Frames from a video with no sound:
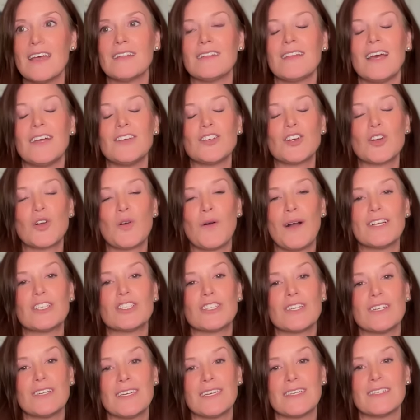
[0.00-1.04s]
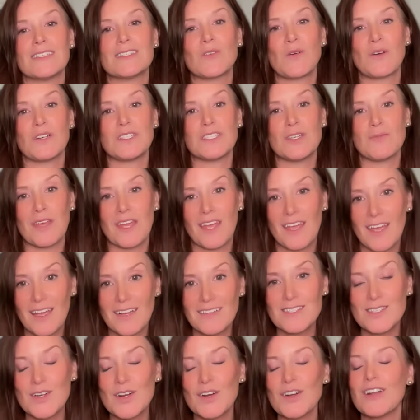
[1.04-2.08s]
that your question is going to be
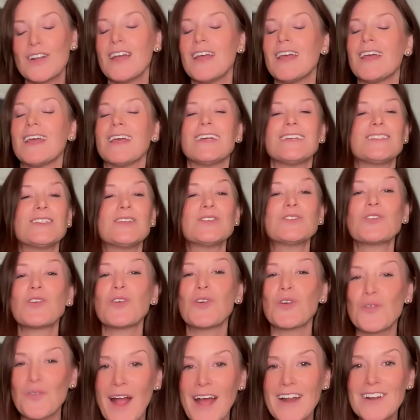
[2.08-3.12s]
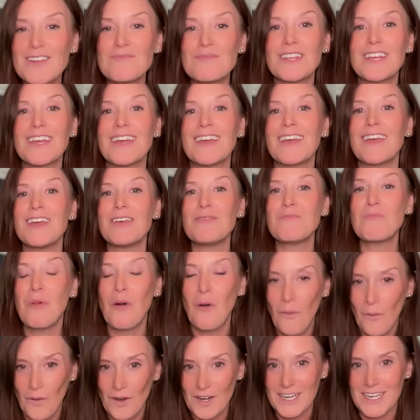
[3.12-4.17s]
answered is incredibly
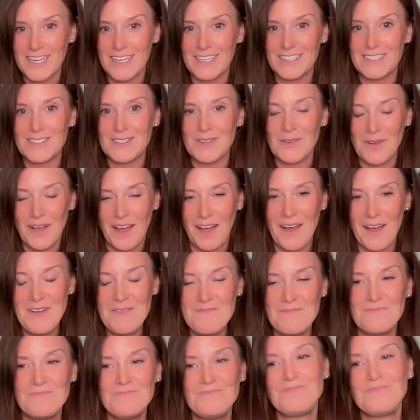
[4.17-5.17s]
important, okay?